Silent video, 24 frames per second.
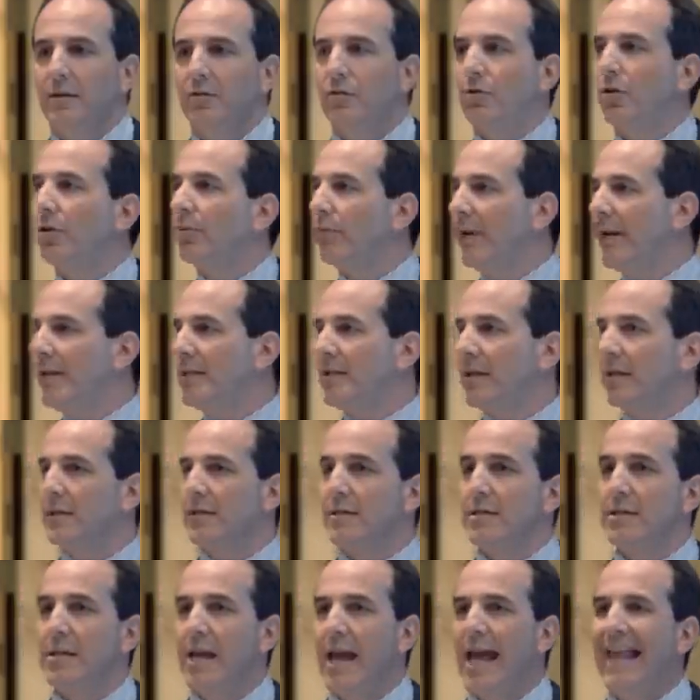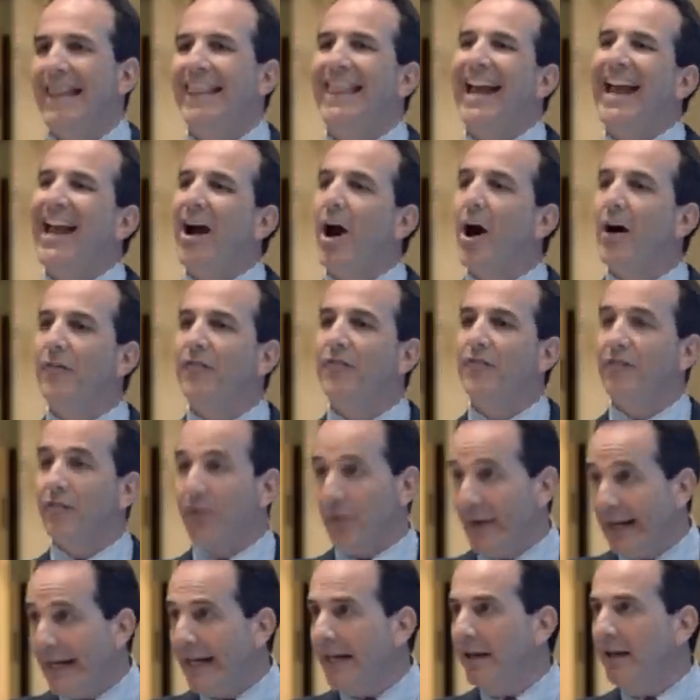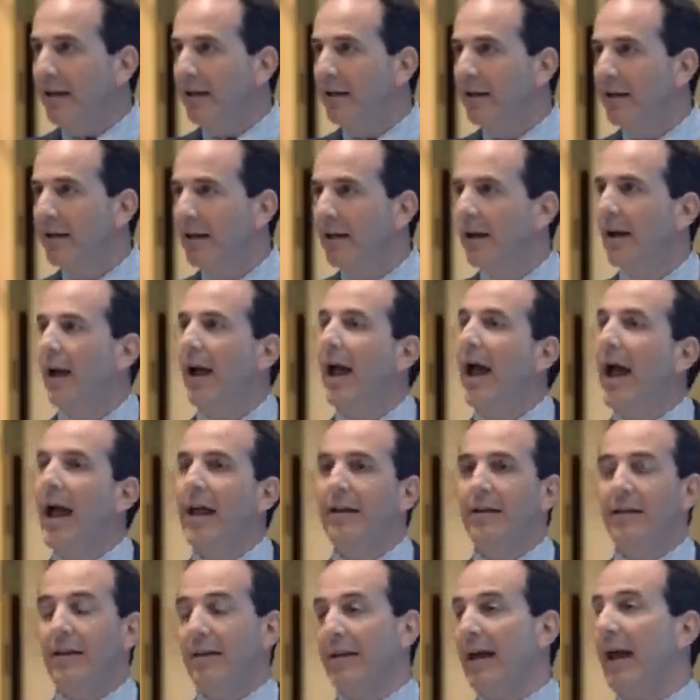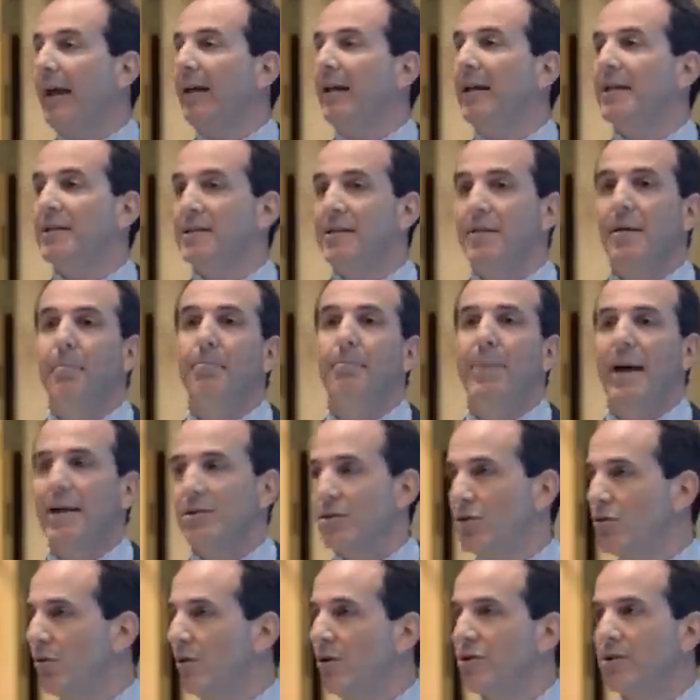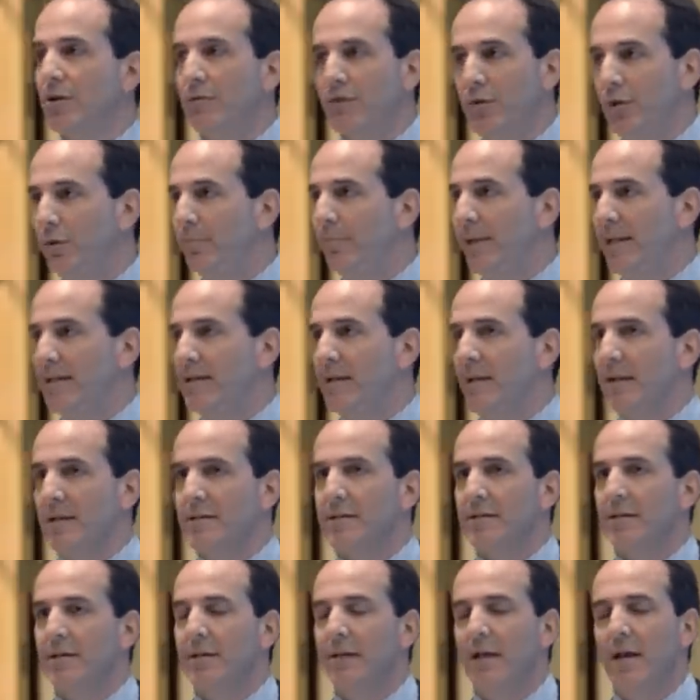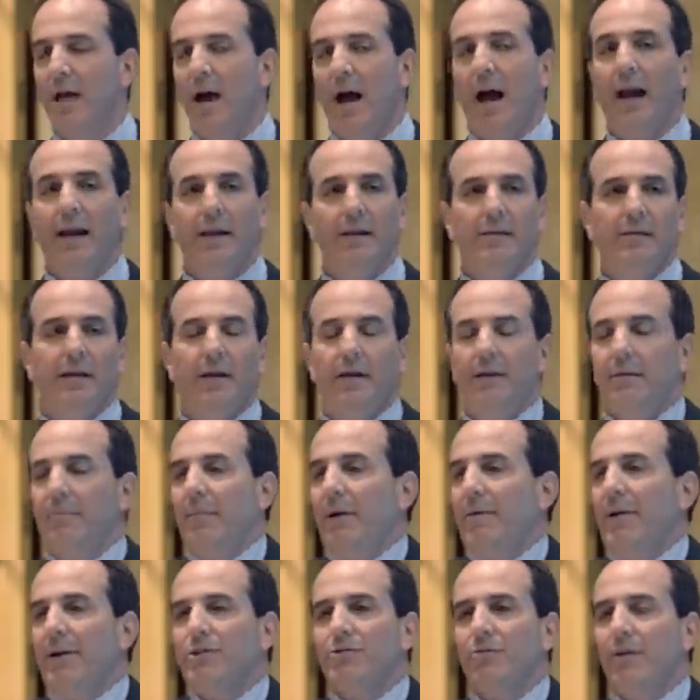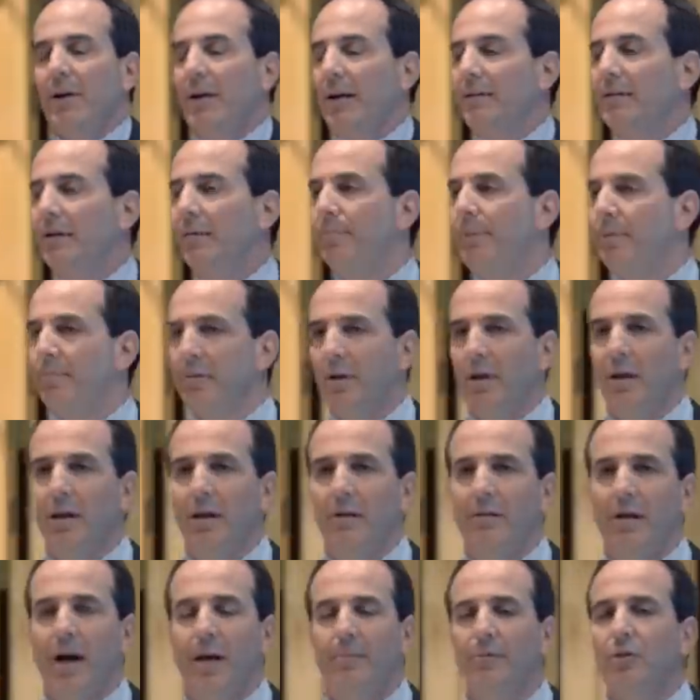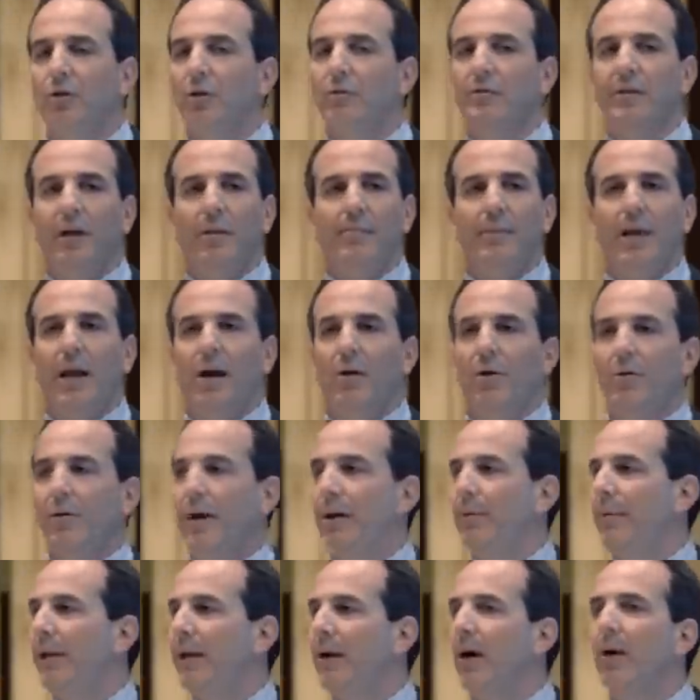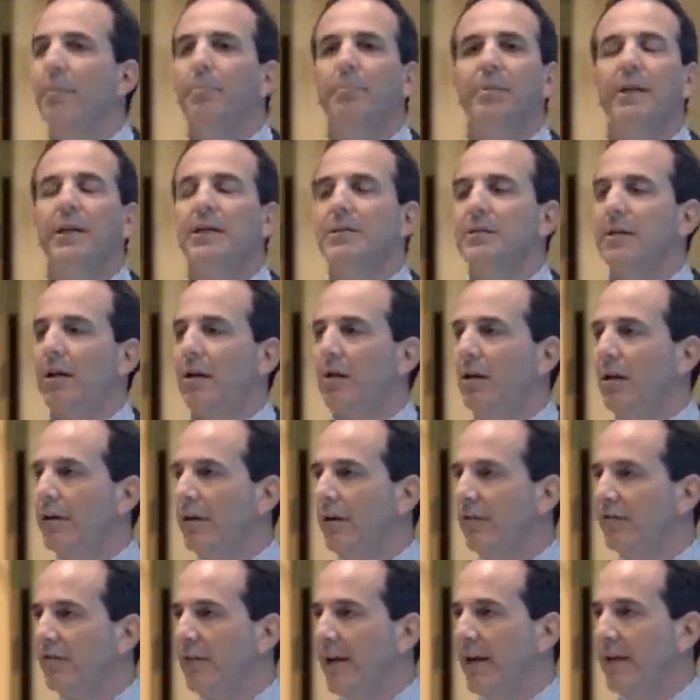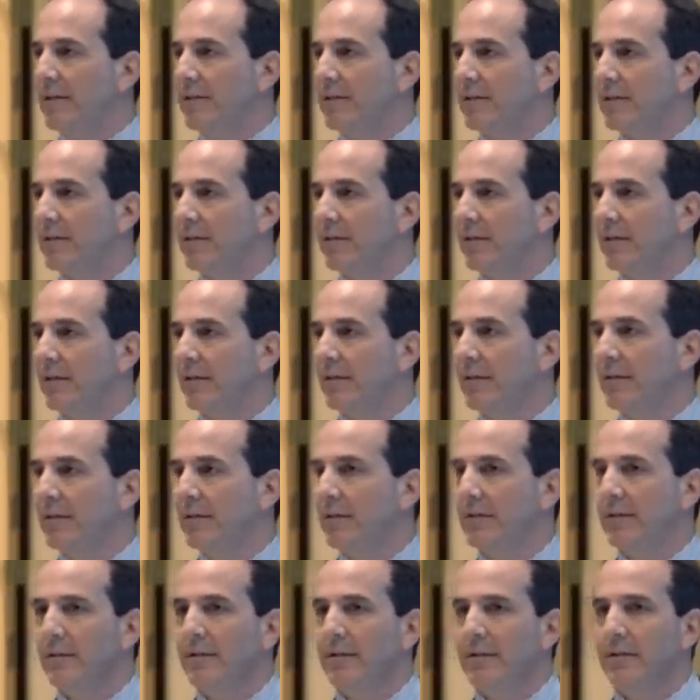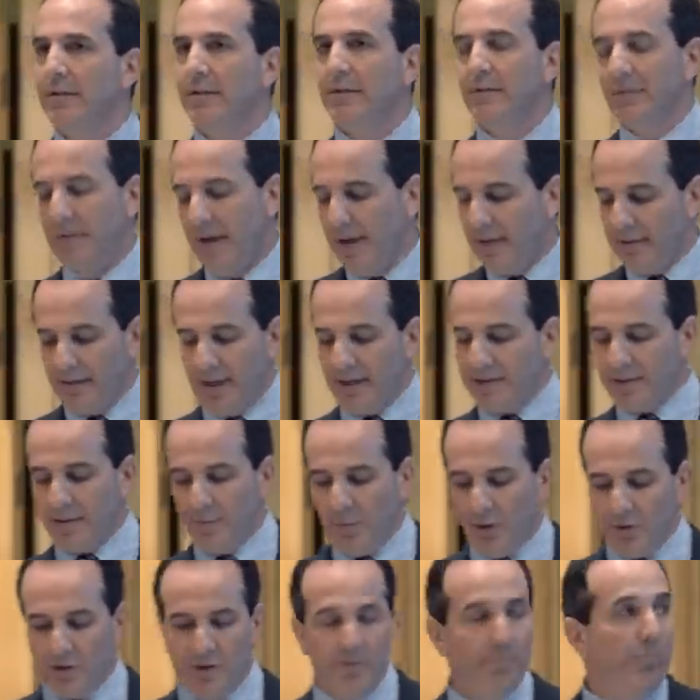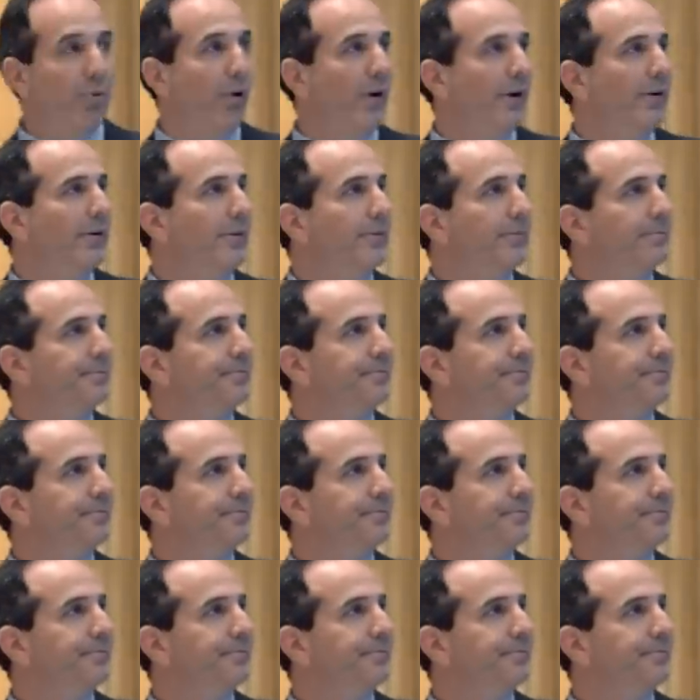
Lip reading: Two reasons. They are free, and that is the best source of new business. I can tell you at my restaurant, I tell people all the time, don't tell me how great we are, please tell all your friends. Right? That's the most important.